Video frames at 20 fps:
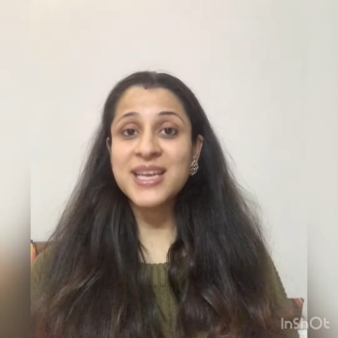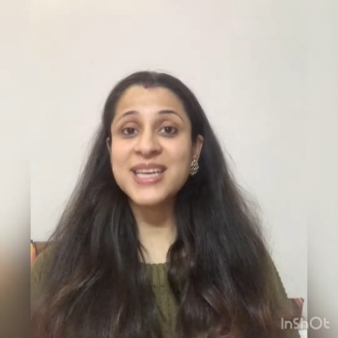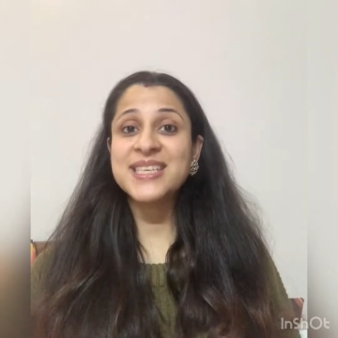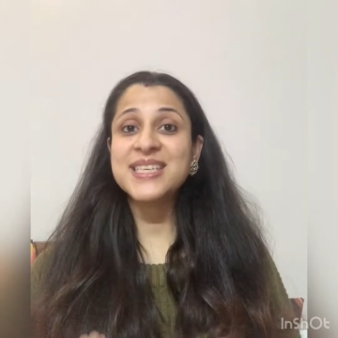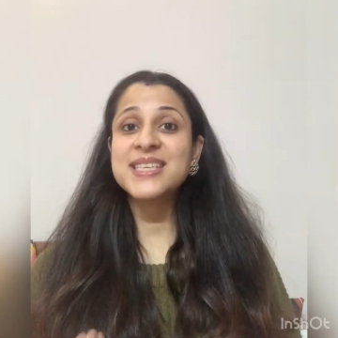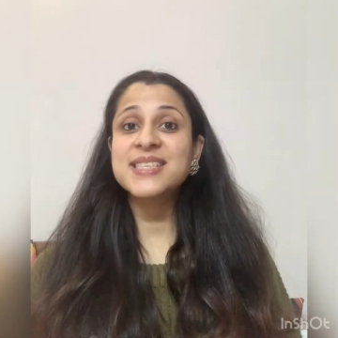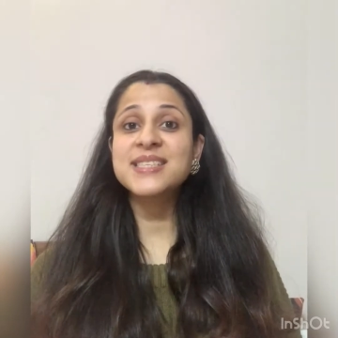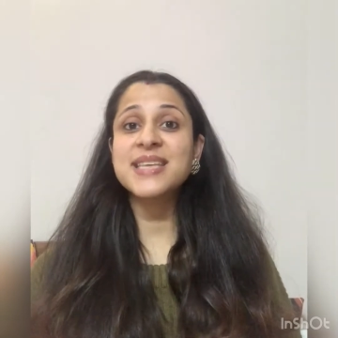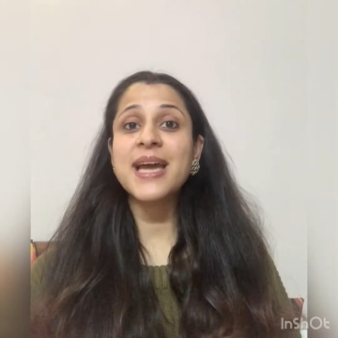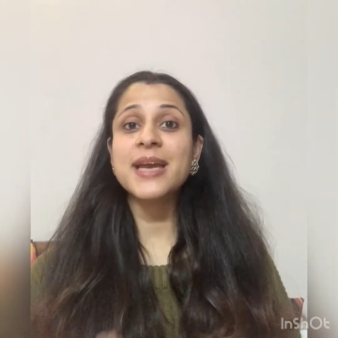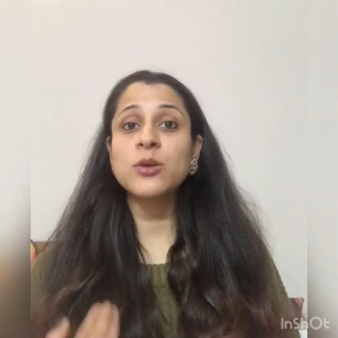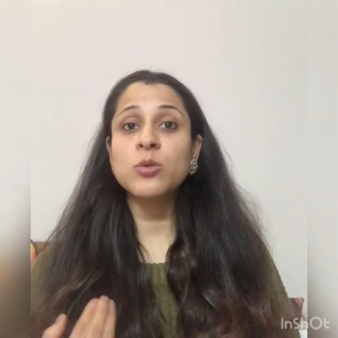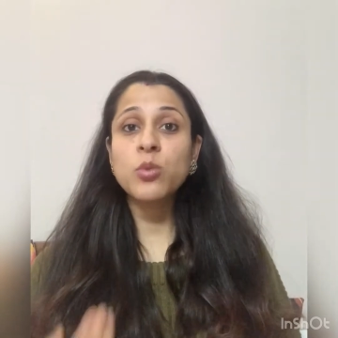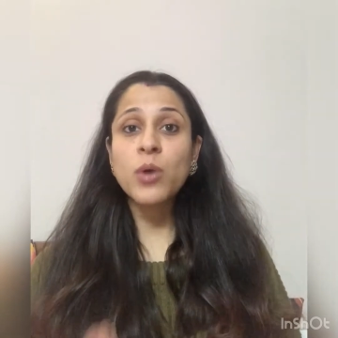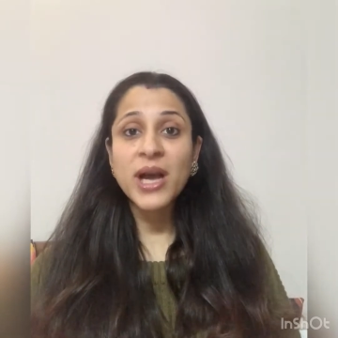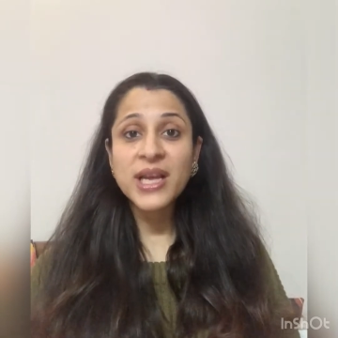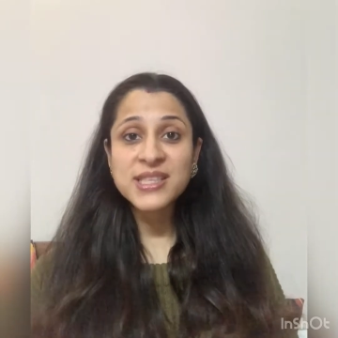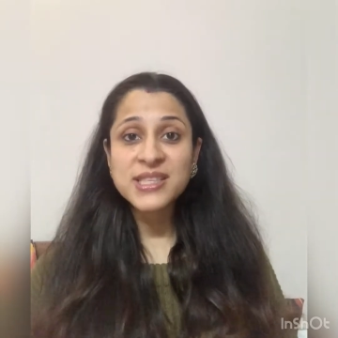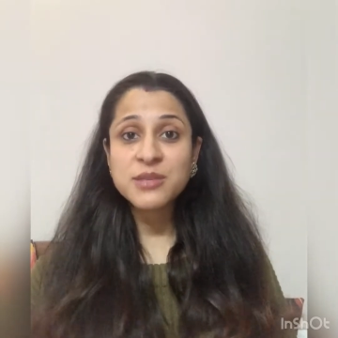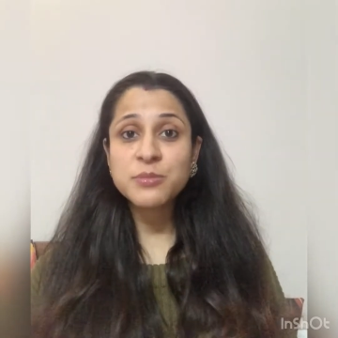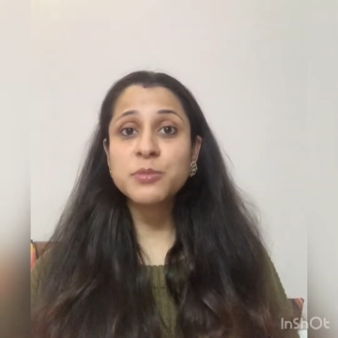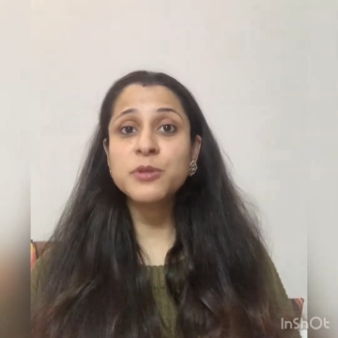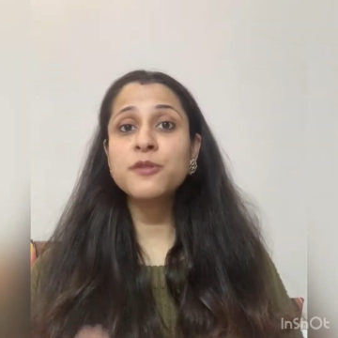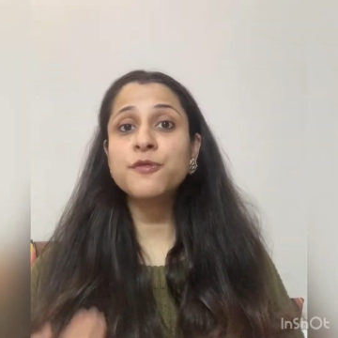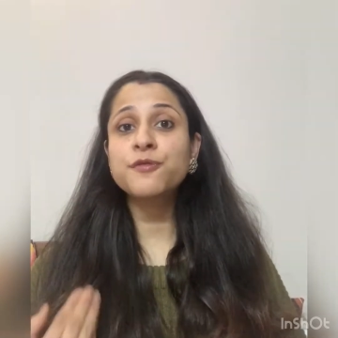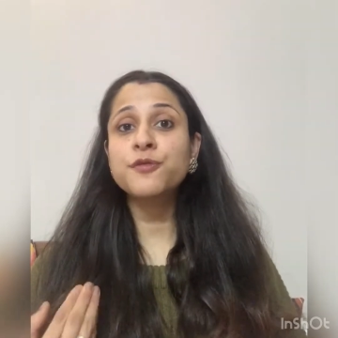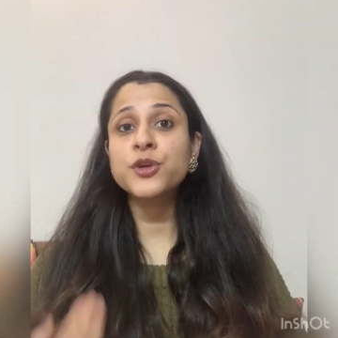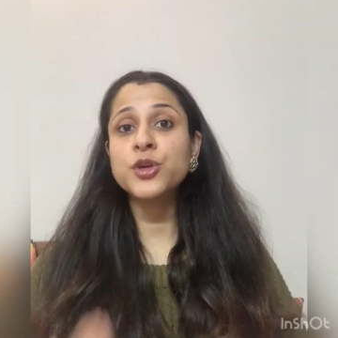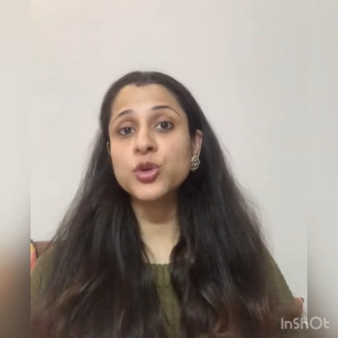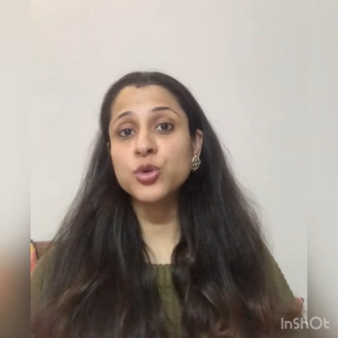it is
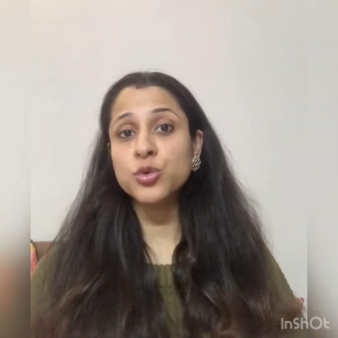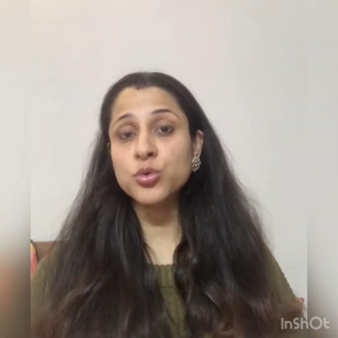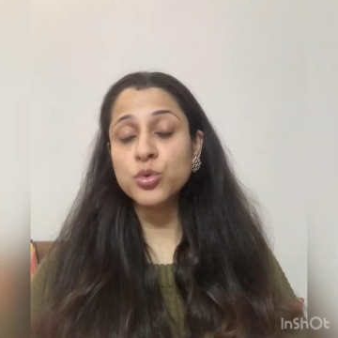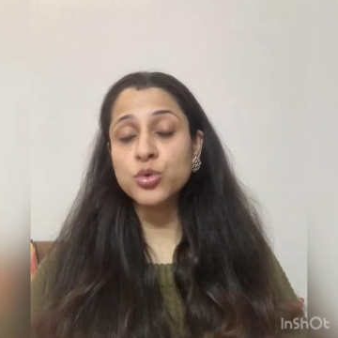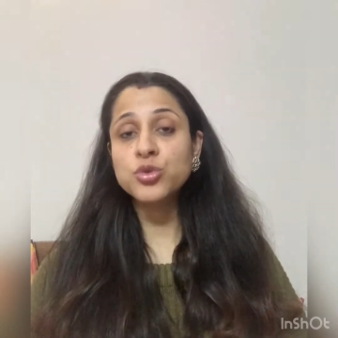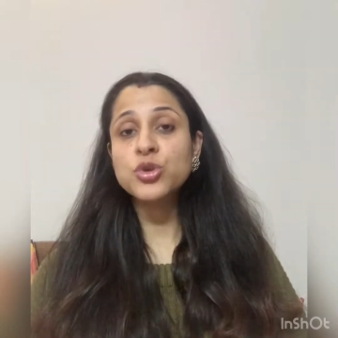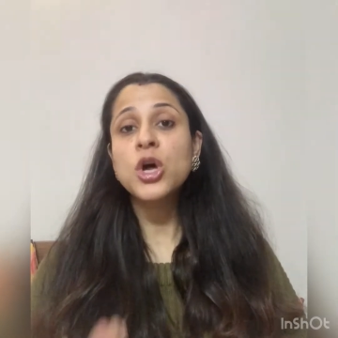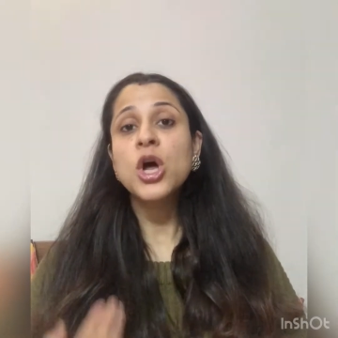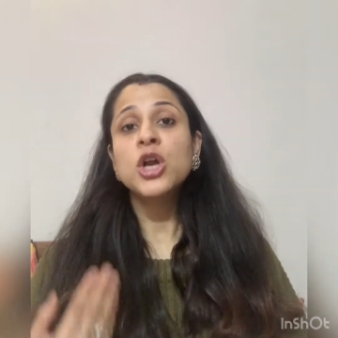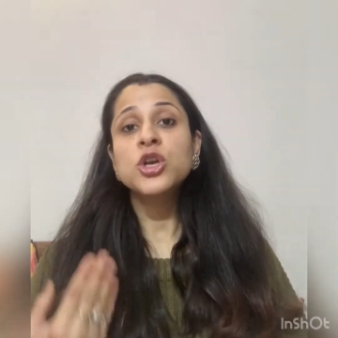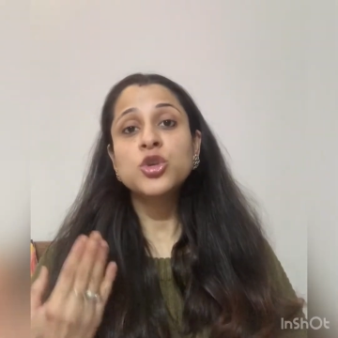advisable for you